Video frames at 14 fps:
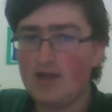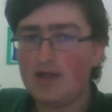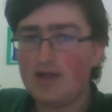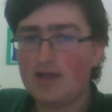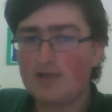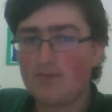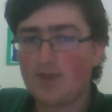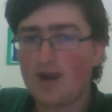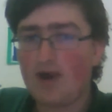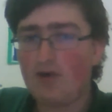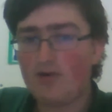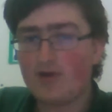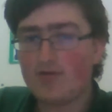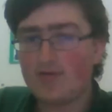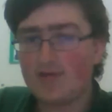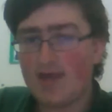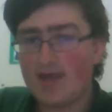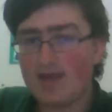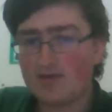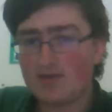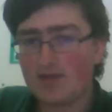power in the
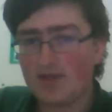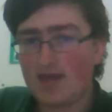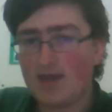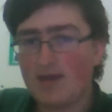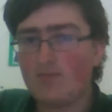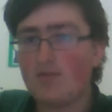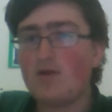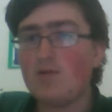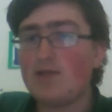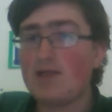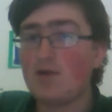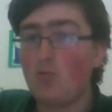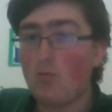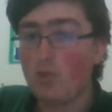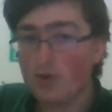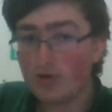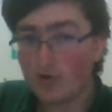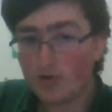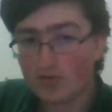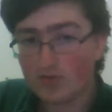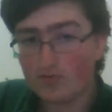end of the game. Playing 1
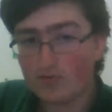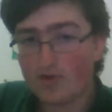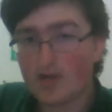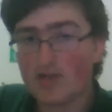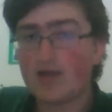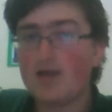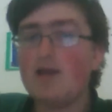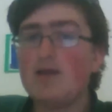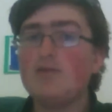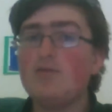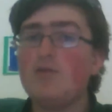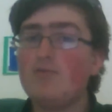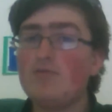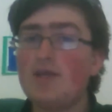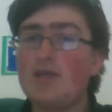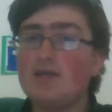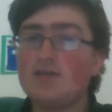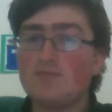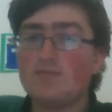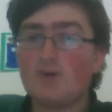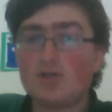Earthen Ring, don't need as
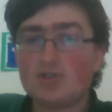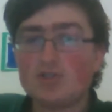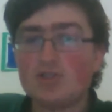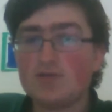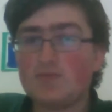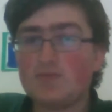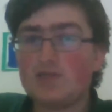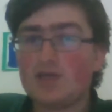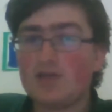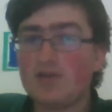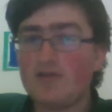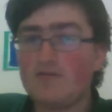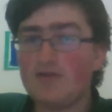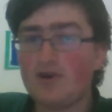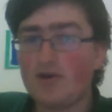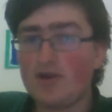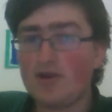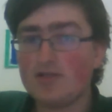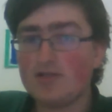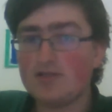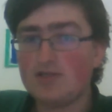much in this particular
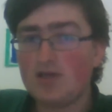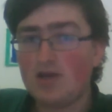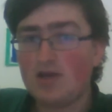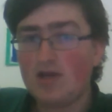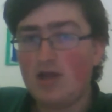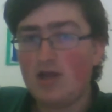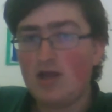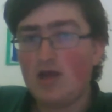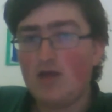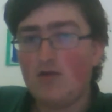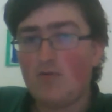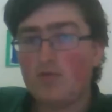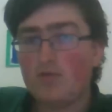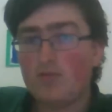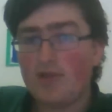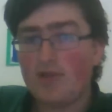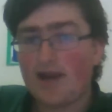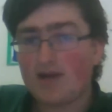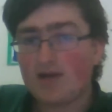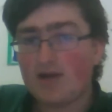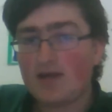variant. The Black
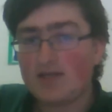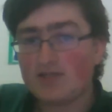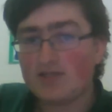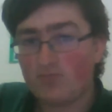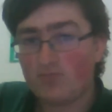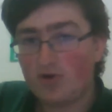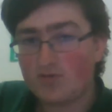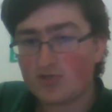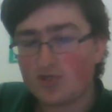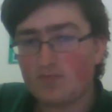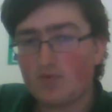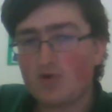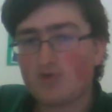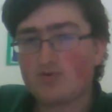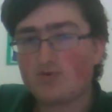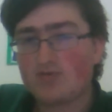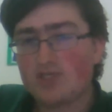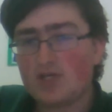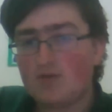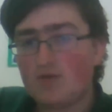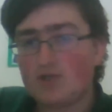Knight is pretty much compulsory with
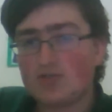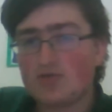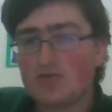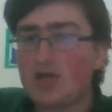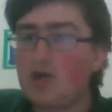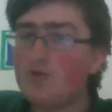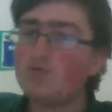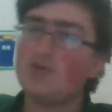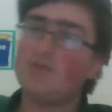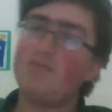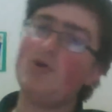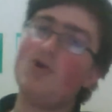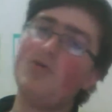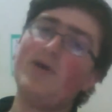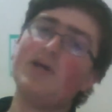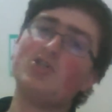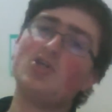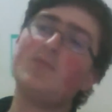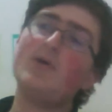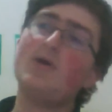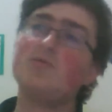Tink Mastery. Helps with the mirror matchup,
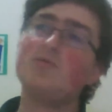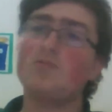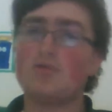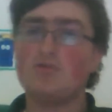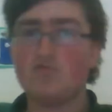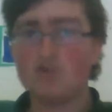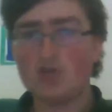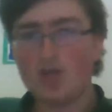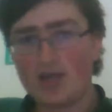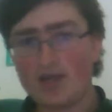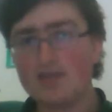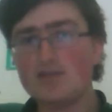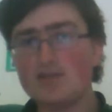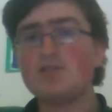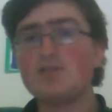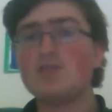helps with Giants,